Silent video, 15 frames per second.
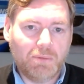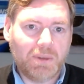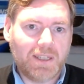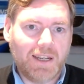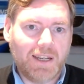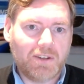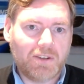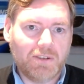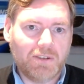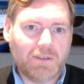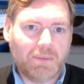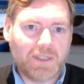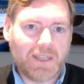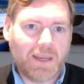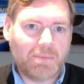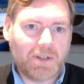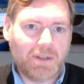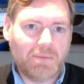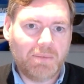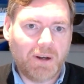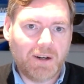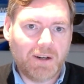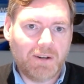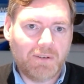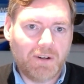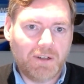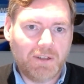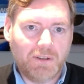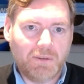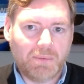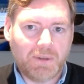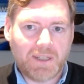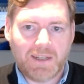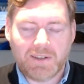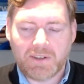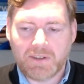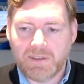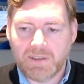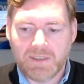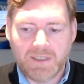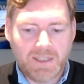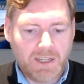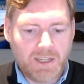potential perception partner or a new potential